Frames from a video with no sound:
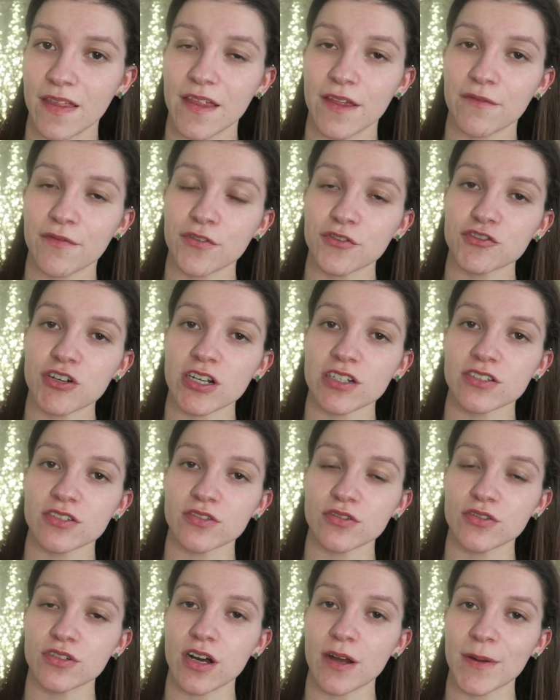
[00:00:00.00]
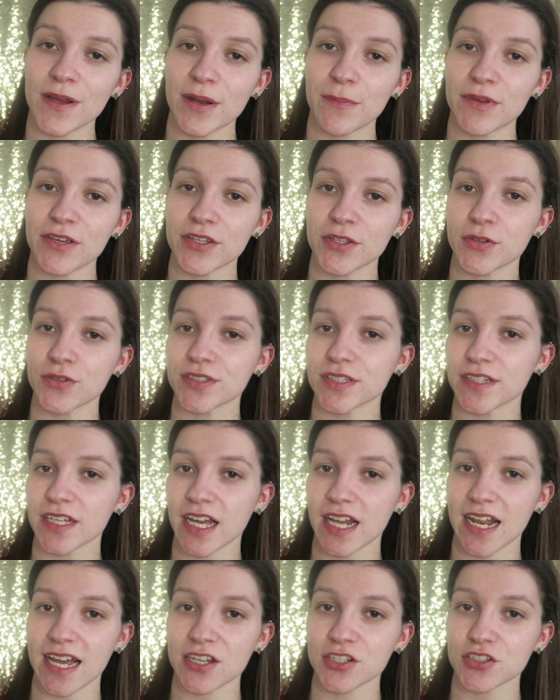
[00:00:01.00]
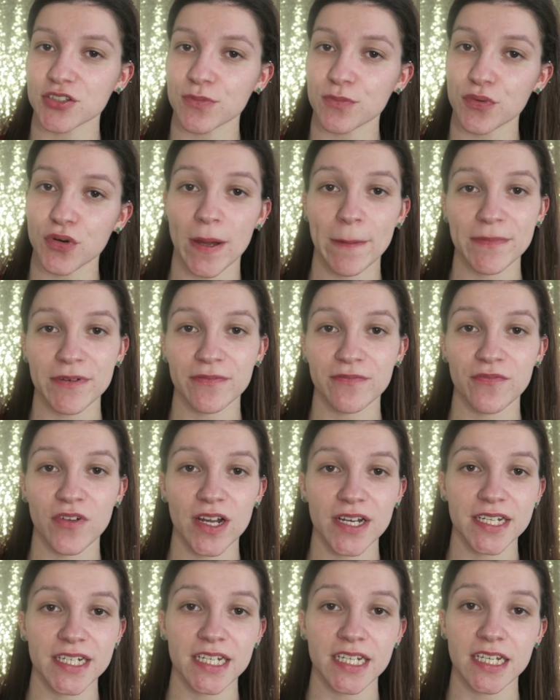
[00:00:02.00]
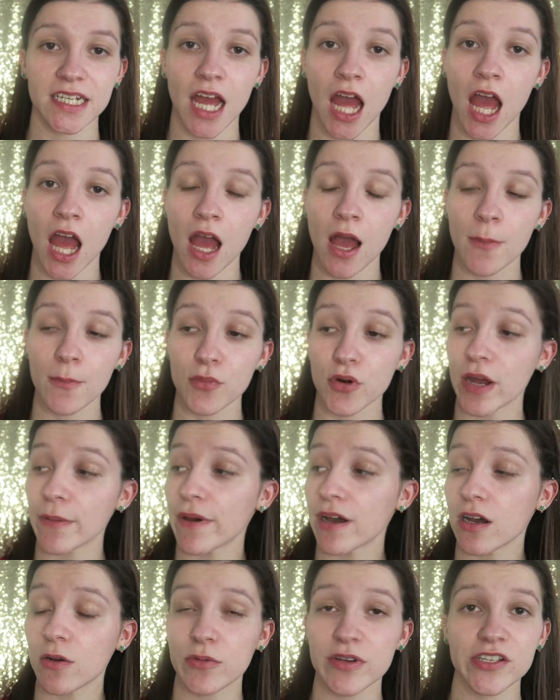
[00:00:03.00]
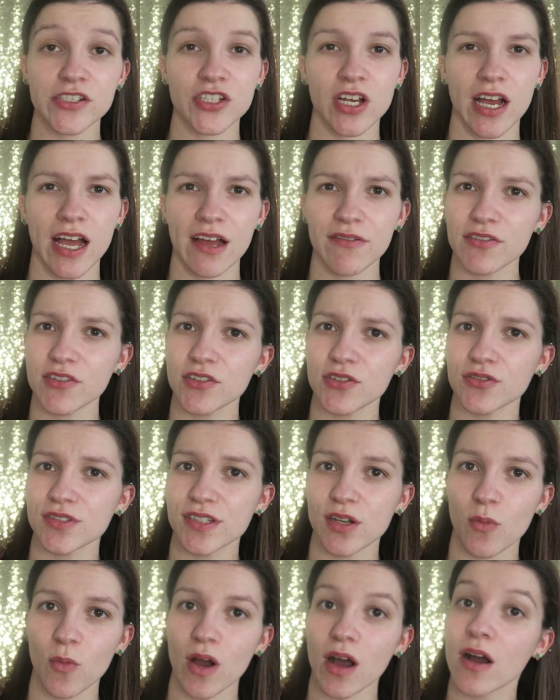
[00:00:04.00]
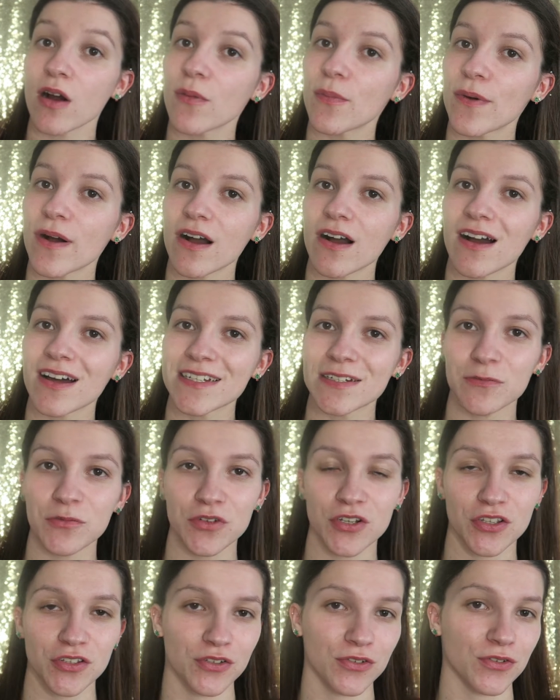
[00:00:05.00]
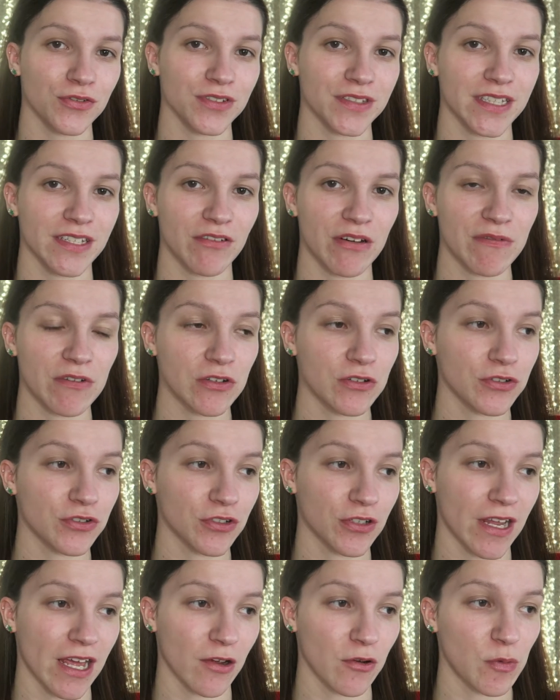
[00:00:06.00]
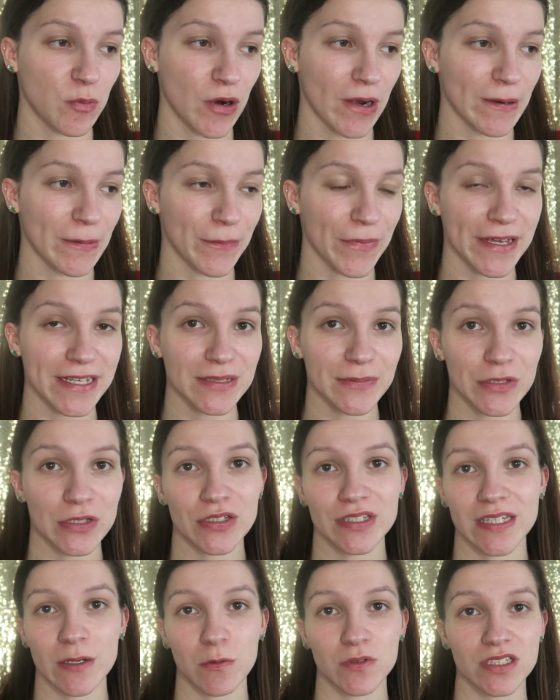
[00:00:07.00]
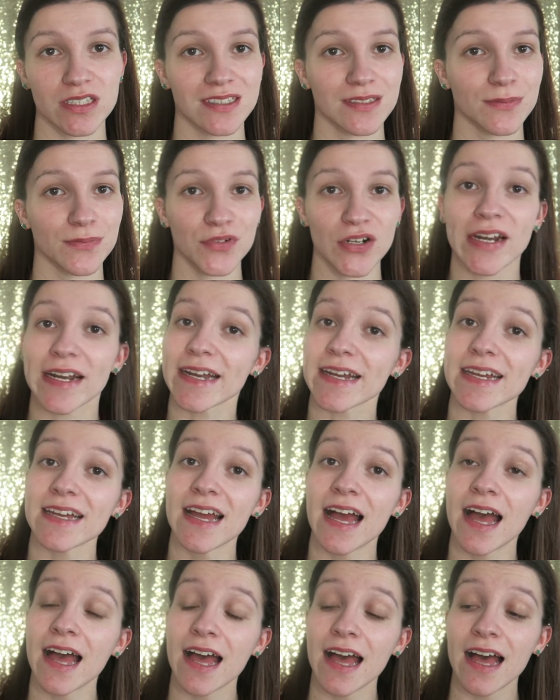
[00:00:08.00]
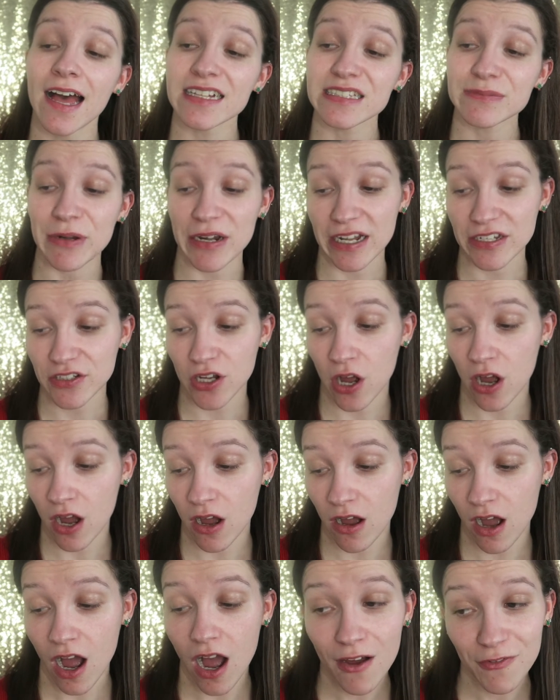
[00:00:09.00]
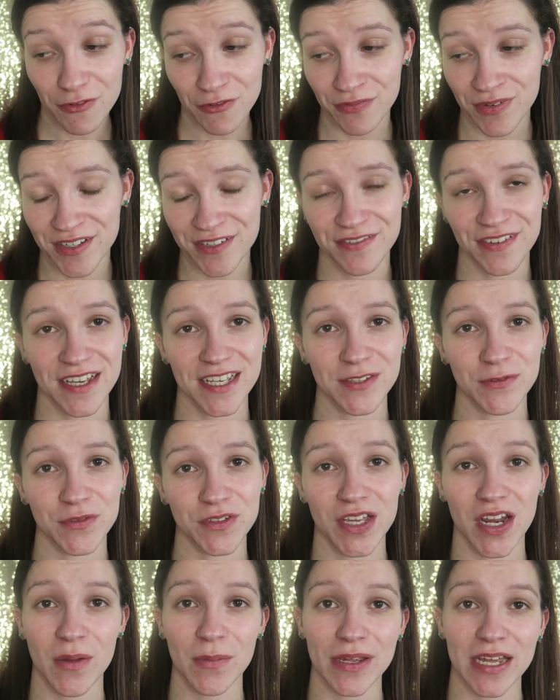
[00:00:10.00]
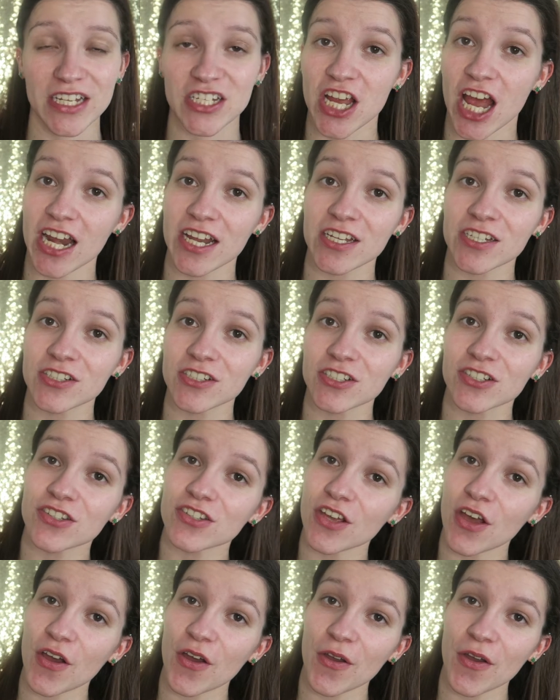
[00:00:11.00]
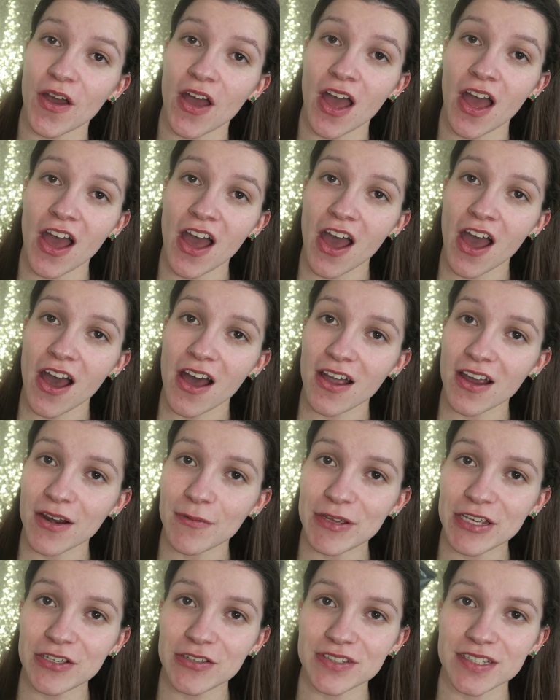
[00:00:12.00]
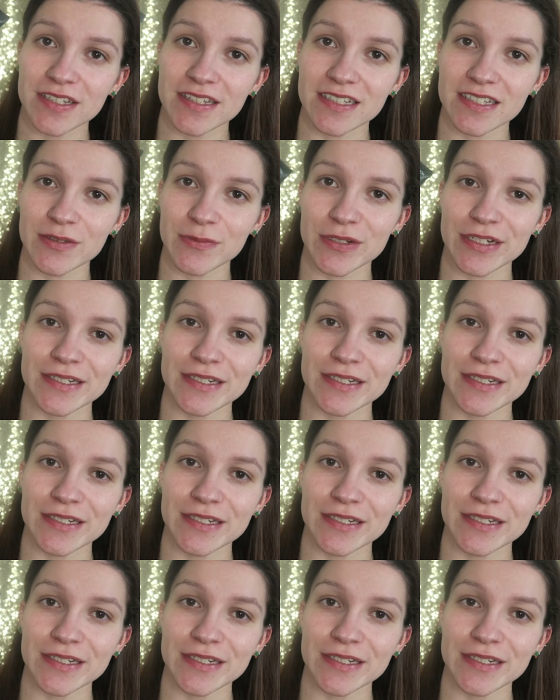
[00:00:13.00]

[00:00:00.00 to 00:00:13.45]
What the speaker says: And then for the drugstore, I'm going to be using the Collection Primed and Ready primer, which I haven't used in a while, but I didn't want to use the Revolution Aqua Priming Base because that was a spray. Spraying it to half of my face was going to be a challenge, so I'm going to be using this